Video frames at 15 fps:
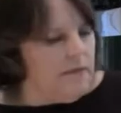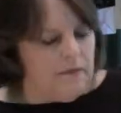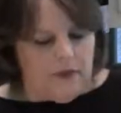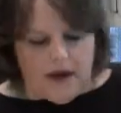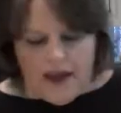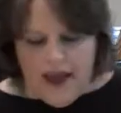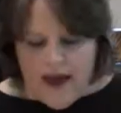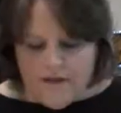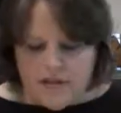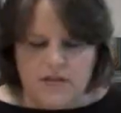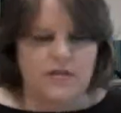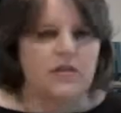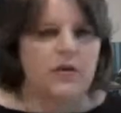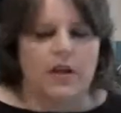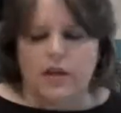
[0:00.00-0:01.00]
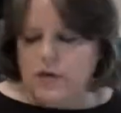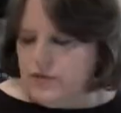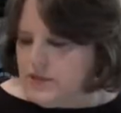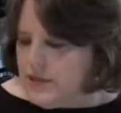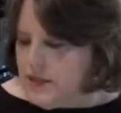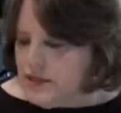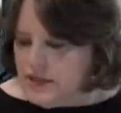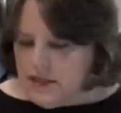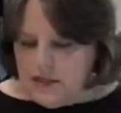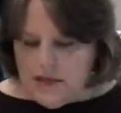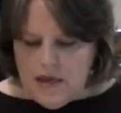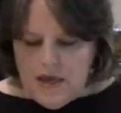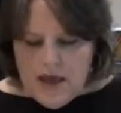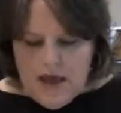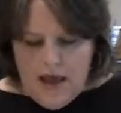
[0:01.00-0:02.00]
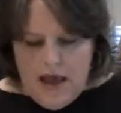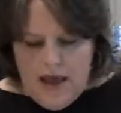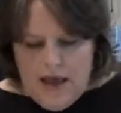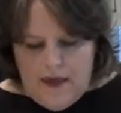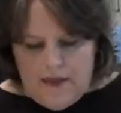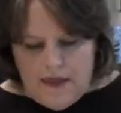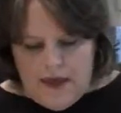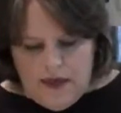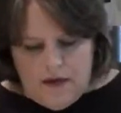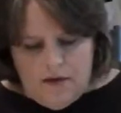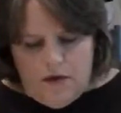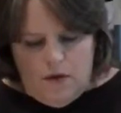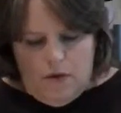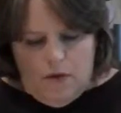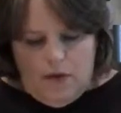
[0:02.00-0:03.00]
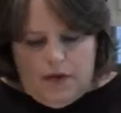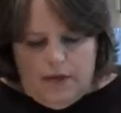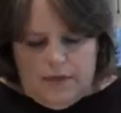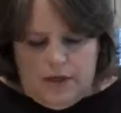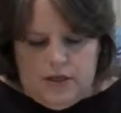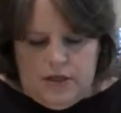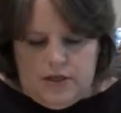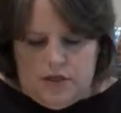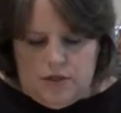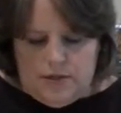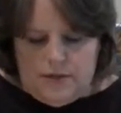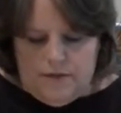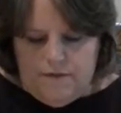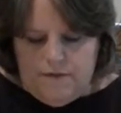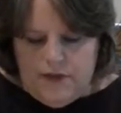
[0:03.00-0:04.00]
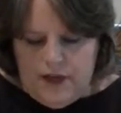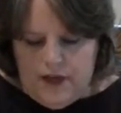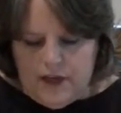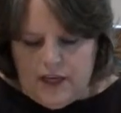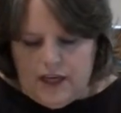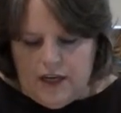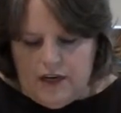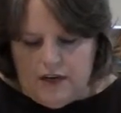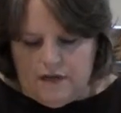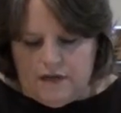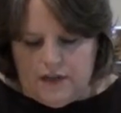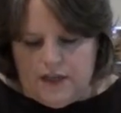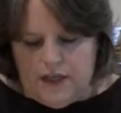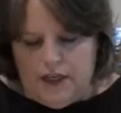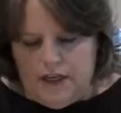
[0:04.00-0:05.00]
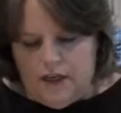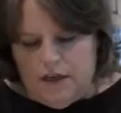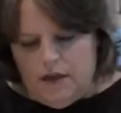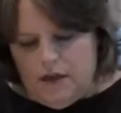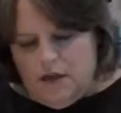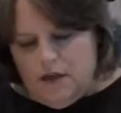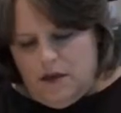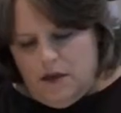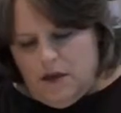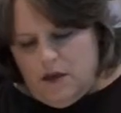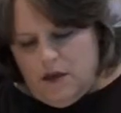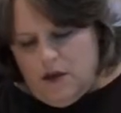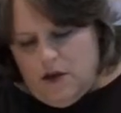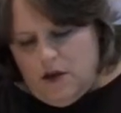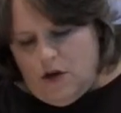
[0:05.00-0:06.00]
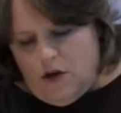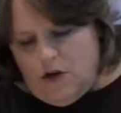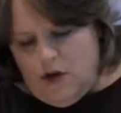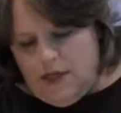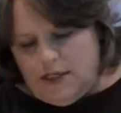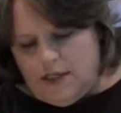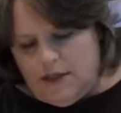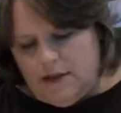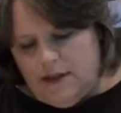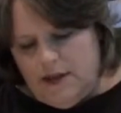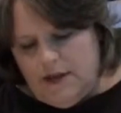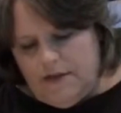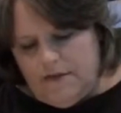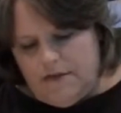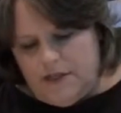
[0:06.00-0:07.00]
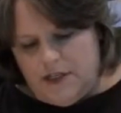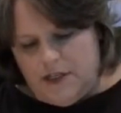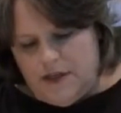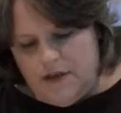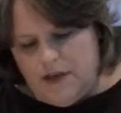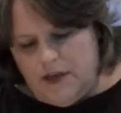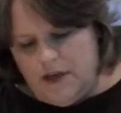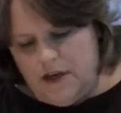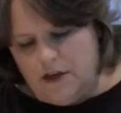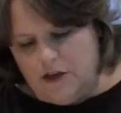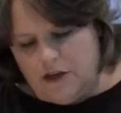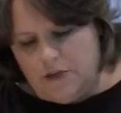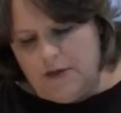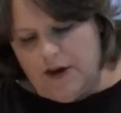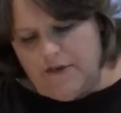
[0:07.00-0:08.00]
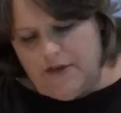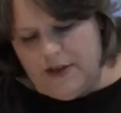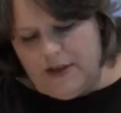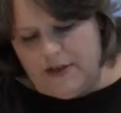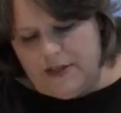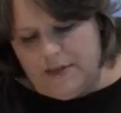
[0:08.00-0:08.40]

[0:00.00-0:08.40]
I have it, so I use it. And then what I'm going to do is I'm very carefully going to lift the English muffins.